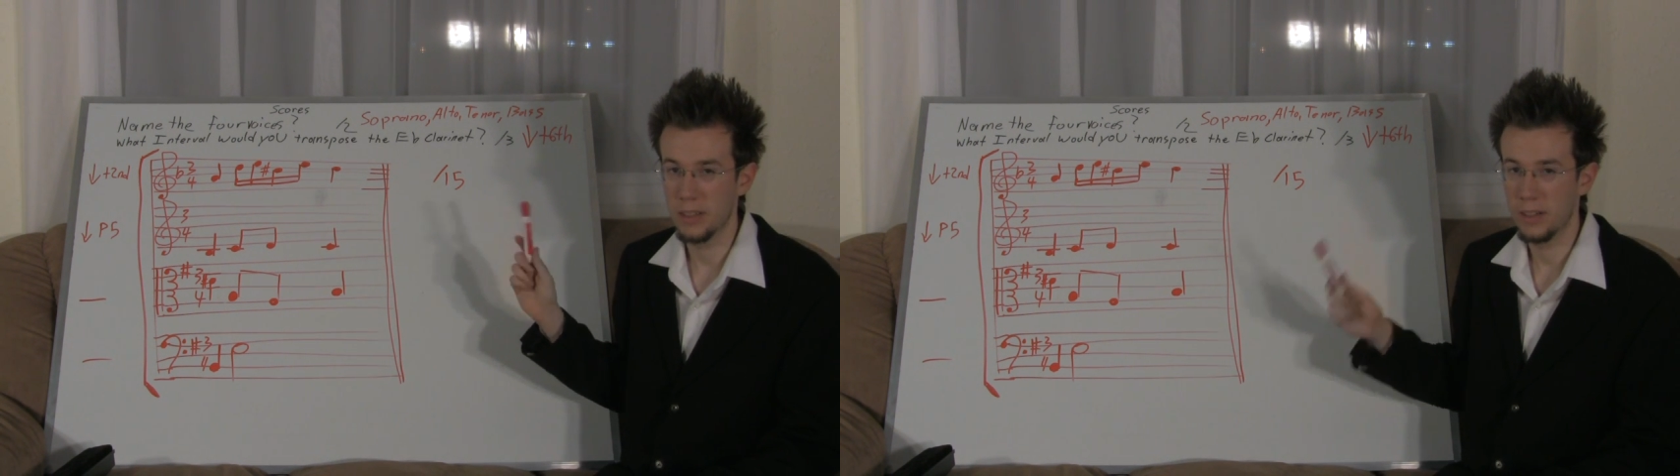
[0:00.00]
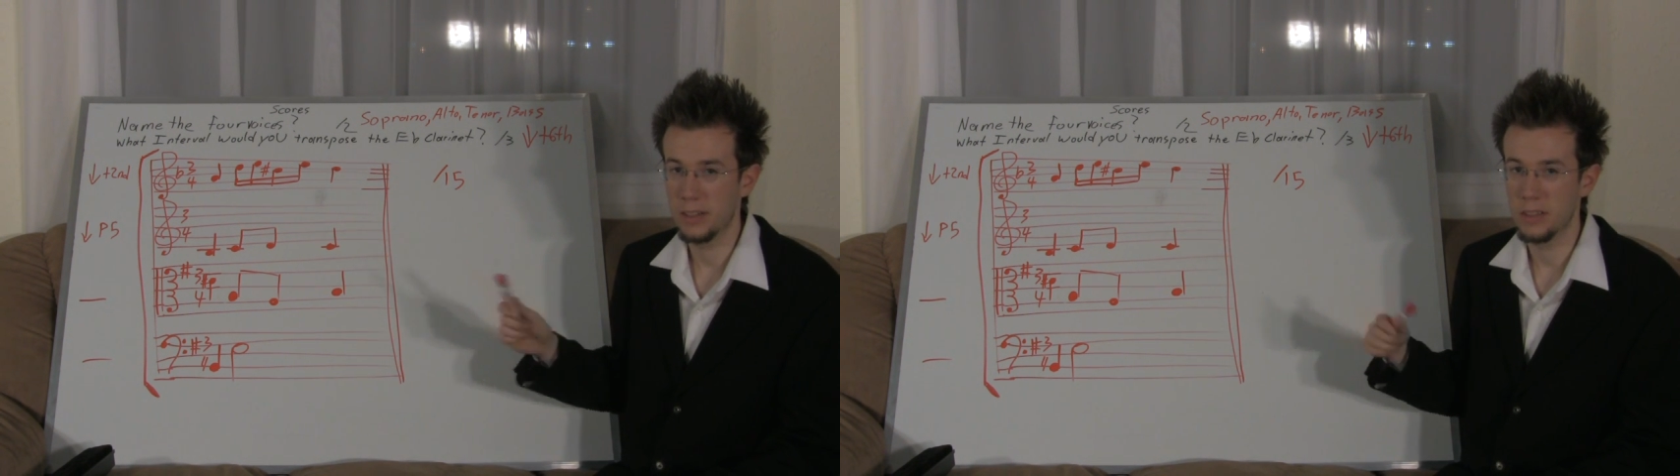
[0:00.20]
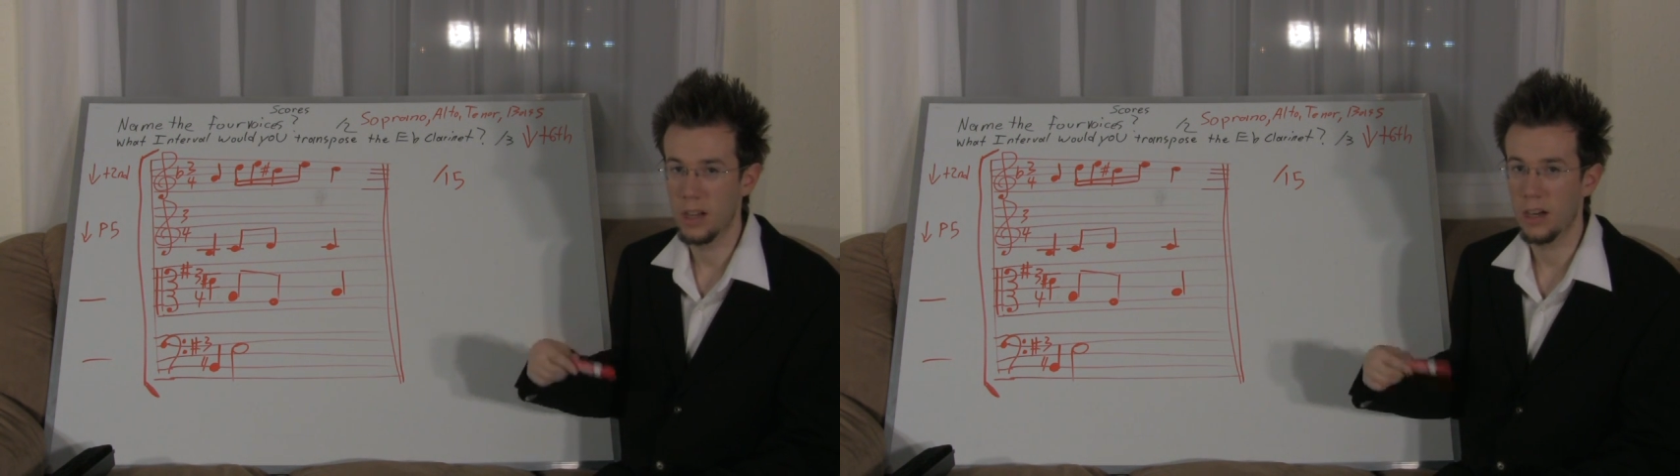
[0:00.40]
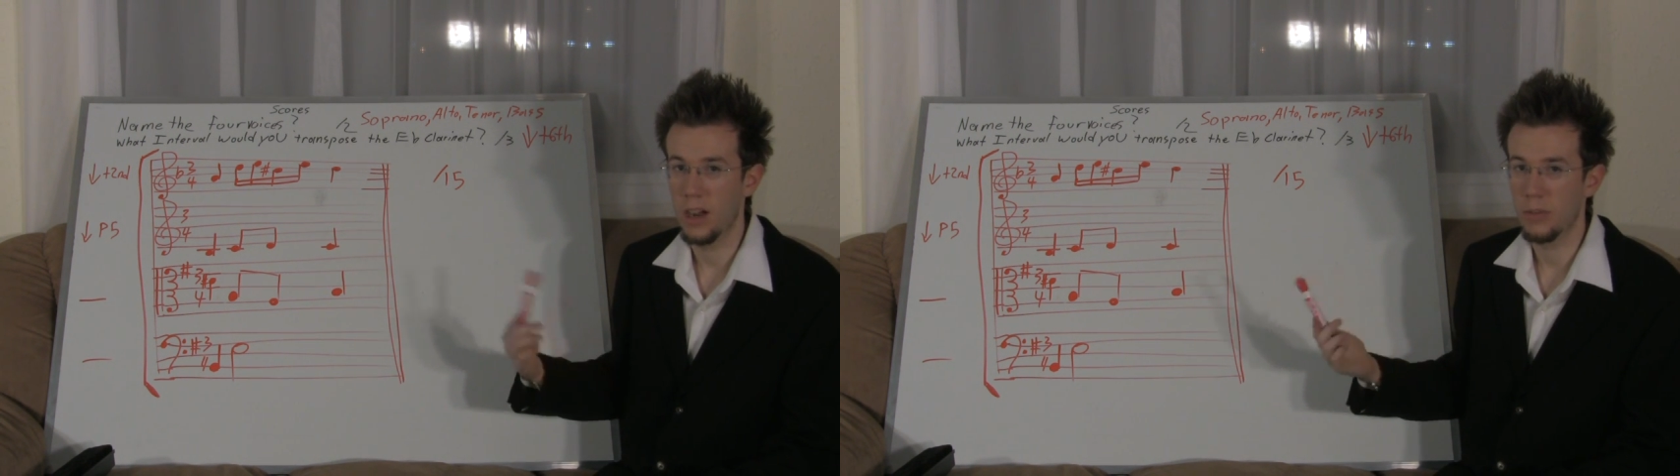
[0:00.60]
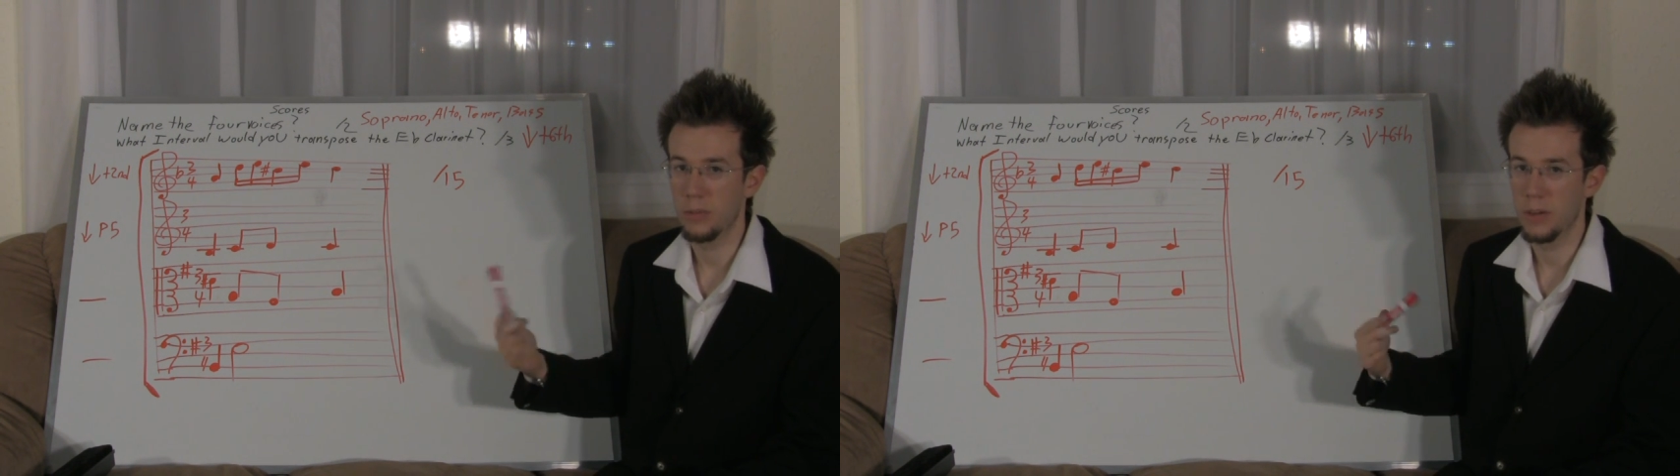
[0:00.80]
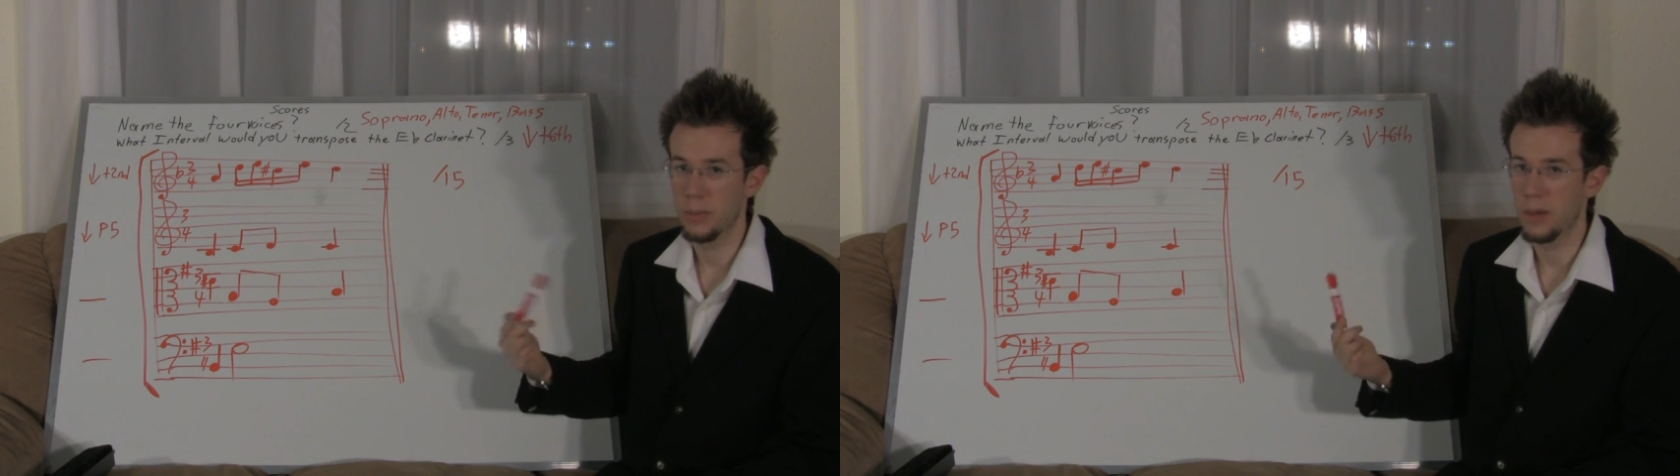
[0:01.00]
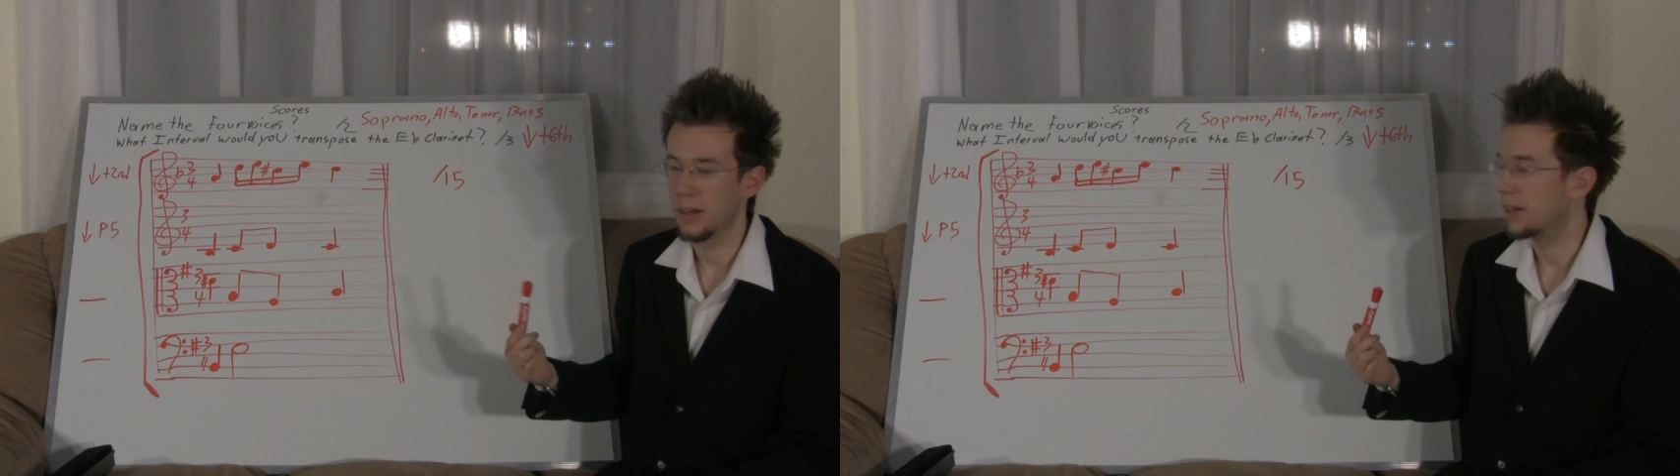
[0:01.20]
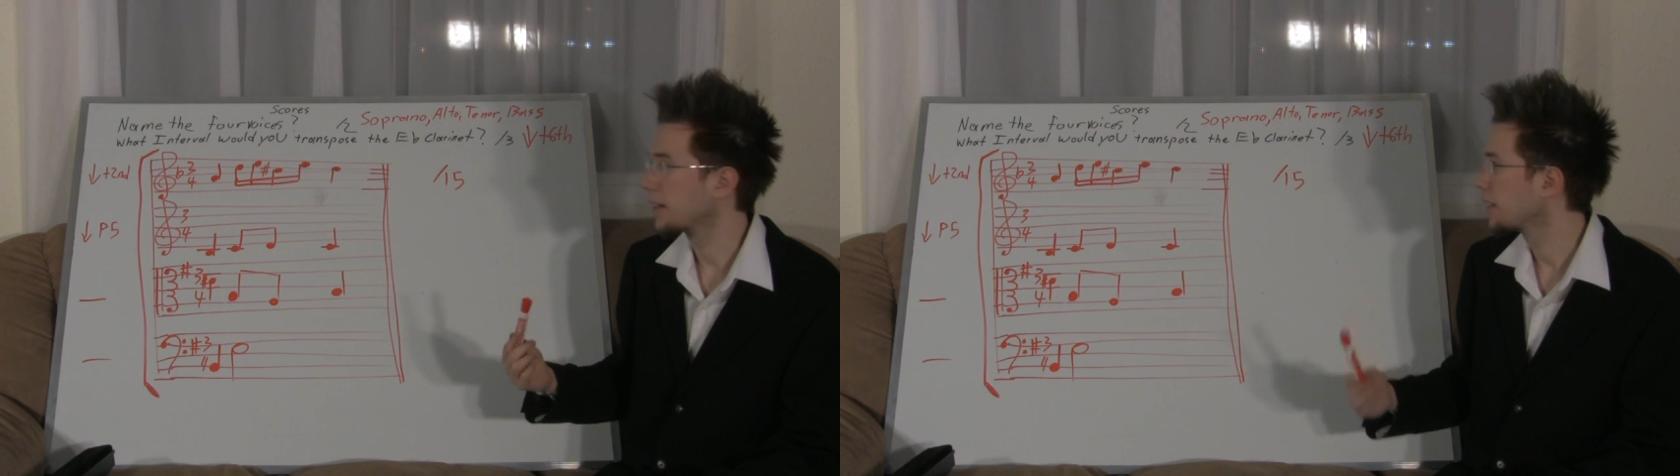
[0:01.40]
you knock off 1
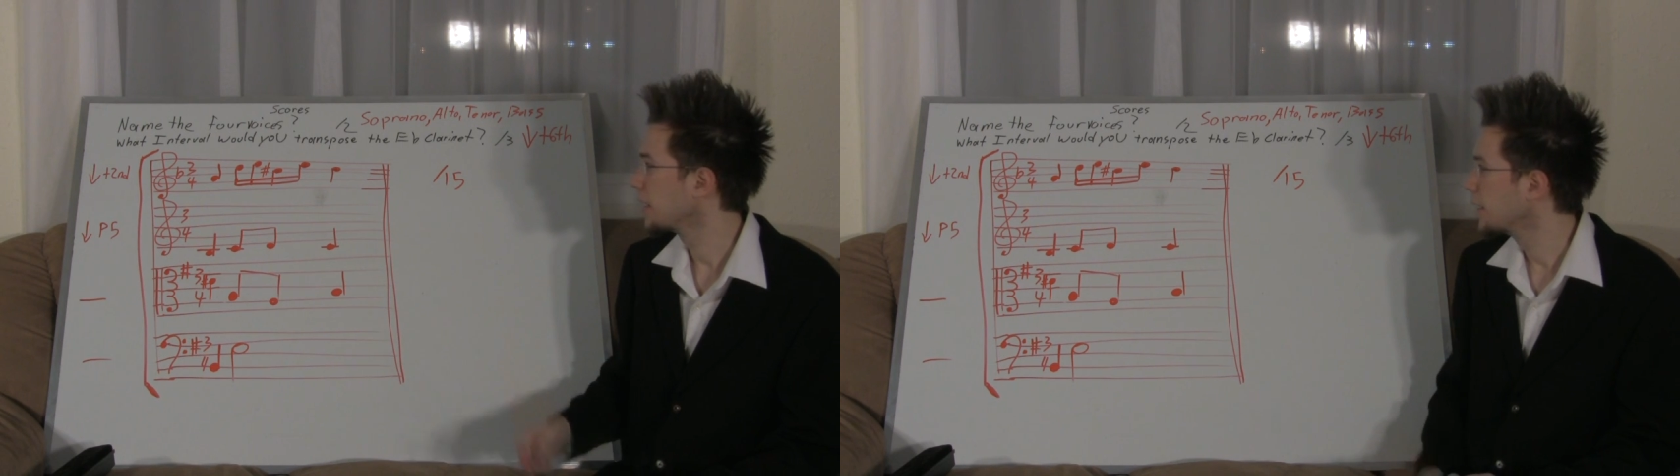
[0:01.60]
mark.